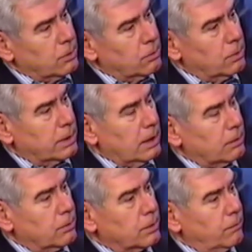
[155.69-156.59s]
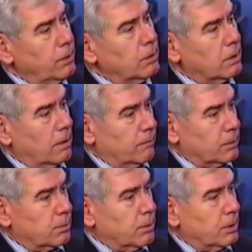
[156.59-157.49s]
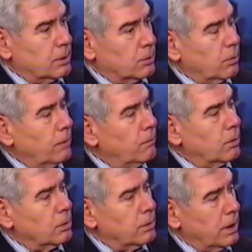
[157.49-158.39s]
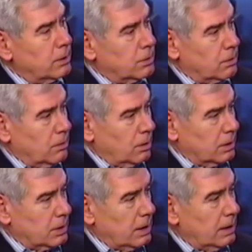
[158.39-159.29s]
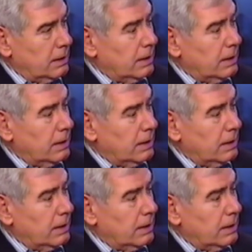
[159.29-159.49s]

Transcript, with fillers: it through the Caltrans video conference bridge at 24 locations around the state,